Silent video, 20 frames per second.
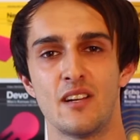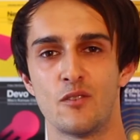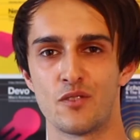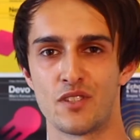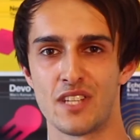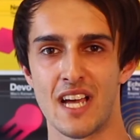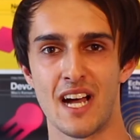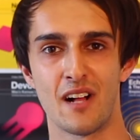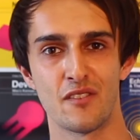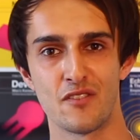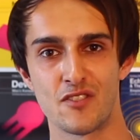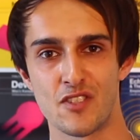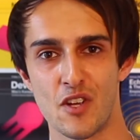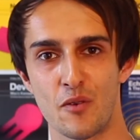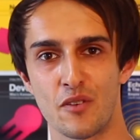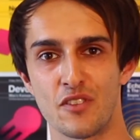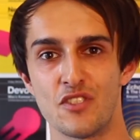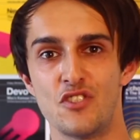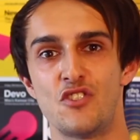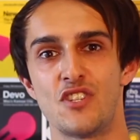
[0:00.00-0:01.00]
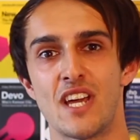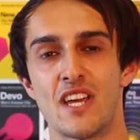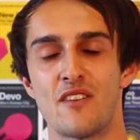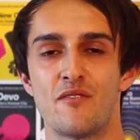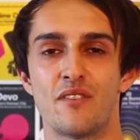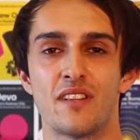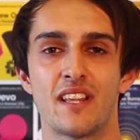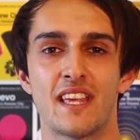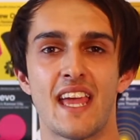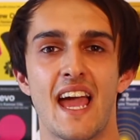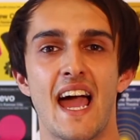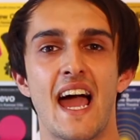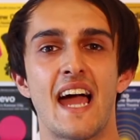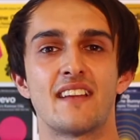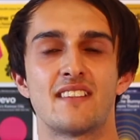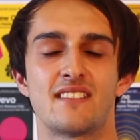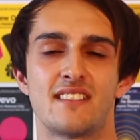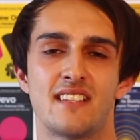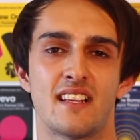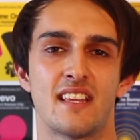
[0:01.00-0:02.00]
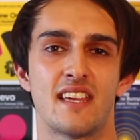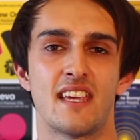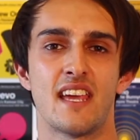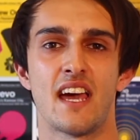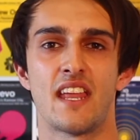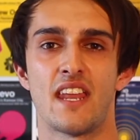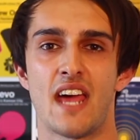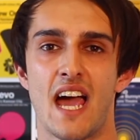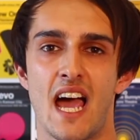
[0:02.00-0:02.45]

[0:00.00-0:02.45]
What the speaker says: He'll tell jokes, generally act silly and